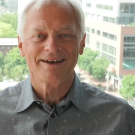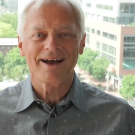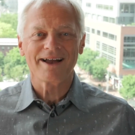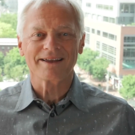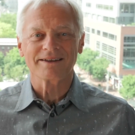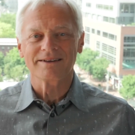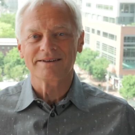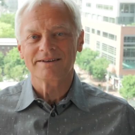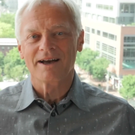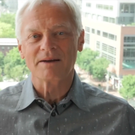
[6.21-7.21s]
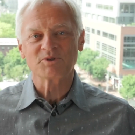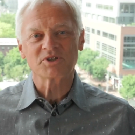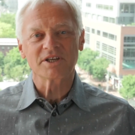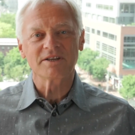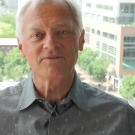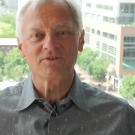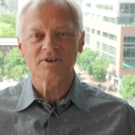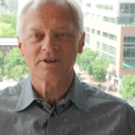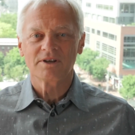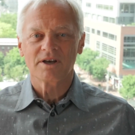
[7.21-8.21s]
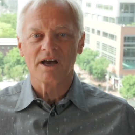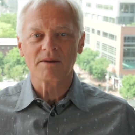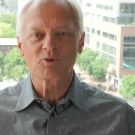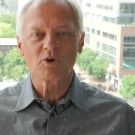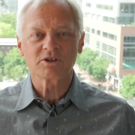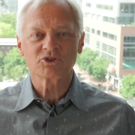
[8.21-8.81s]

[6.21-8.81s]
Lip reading: Hi, I'm Steve. I'm going